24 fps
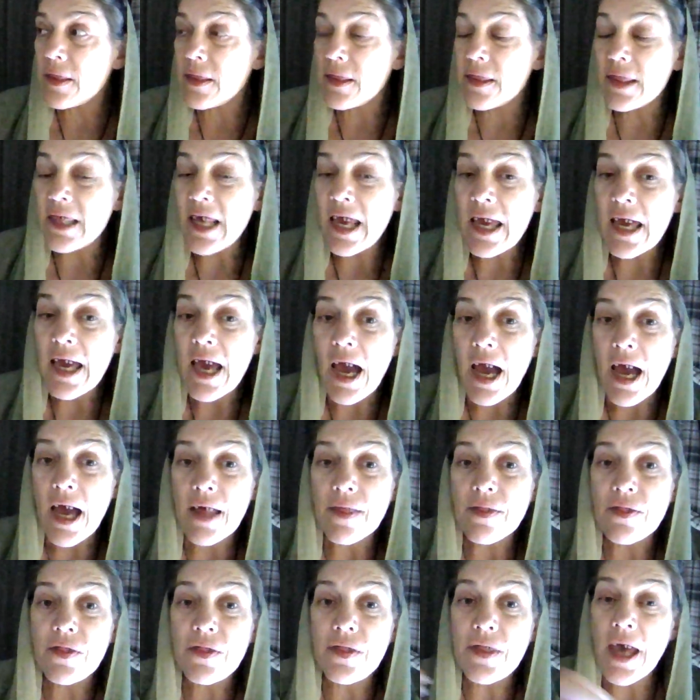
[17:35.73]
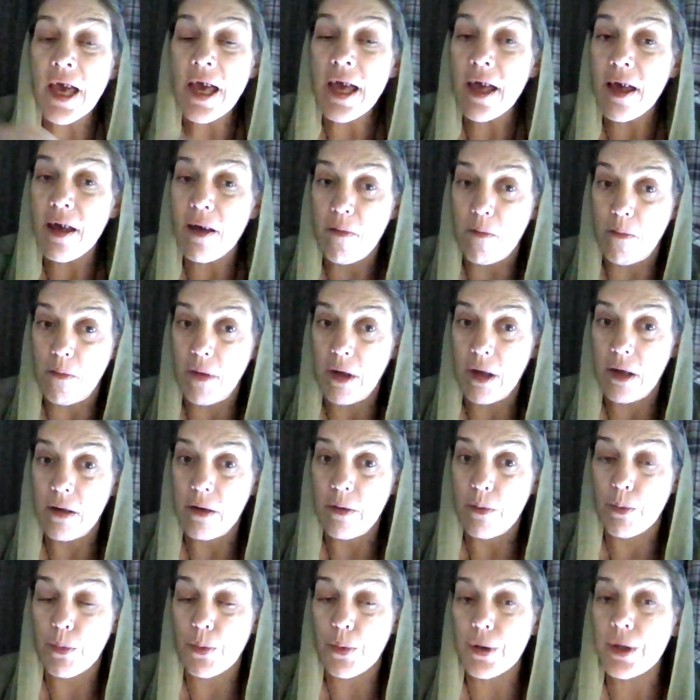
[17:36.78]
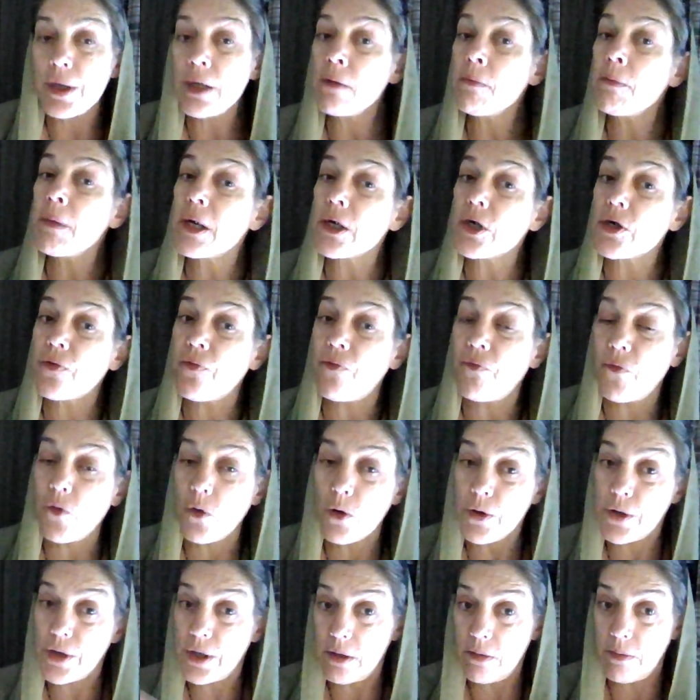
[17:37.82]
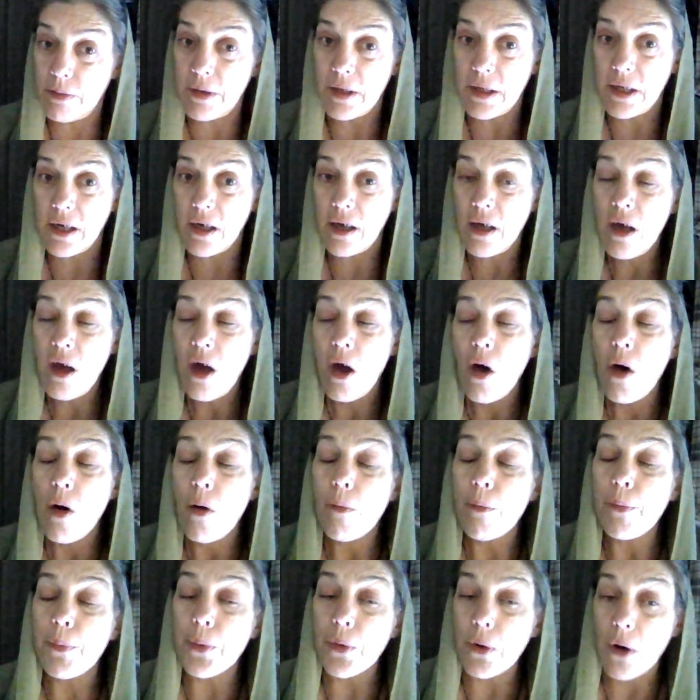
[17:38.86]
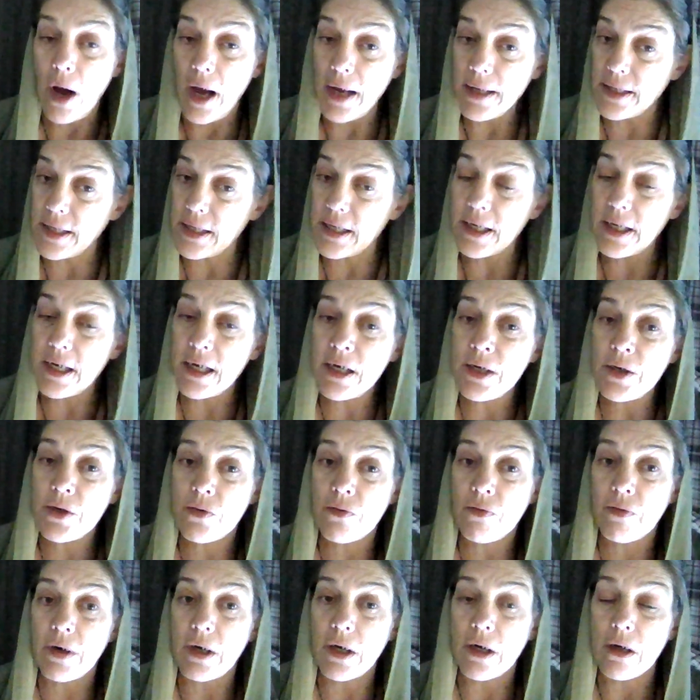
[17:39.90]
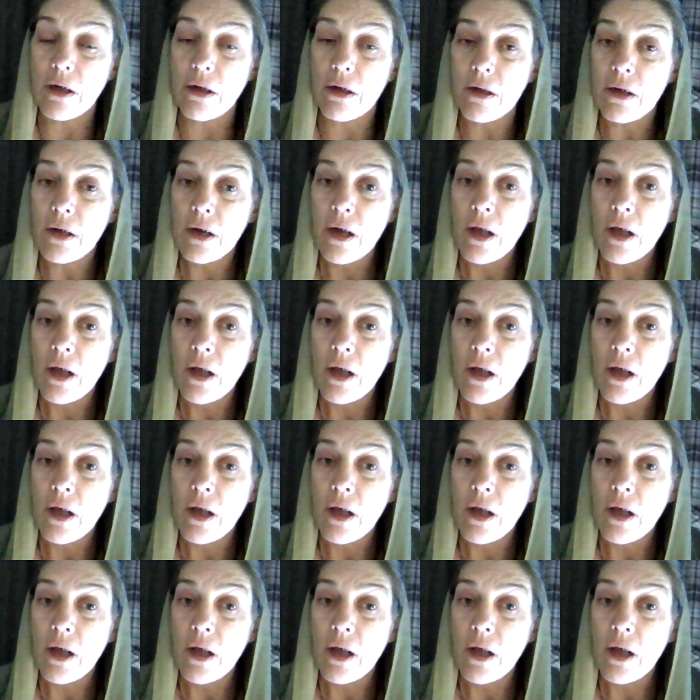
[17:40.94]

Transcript: they had them pretty much forcibly brought to Israel